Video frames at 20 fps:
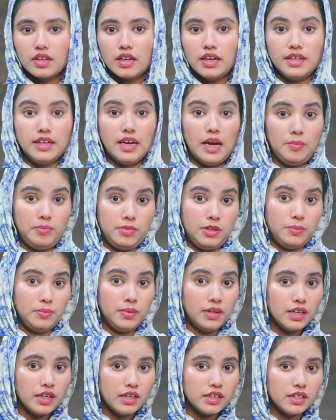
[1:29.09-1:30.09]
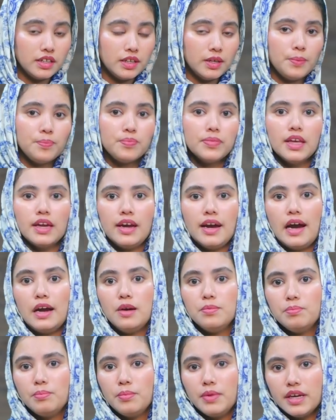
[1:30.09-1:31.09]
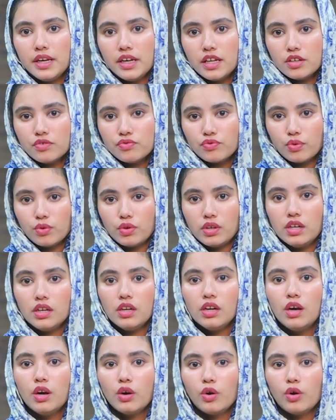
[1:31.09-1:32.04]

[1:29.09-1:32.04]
adaptability, and meaningful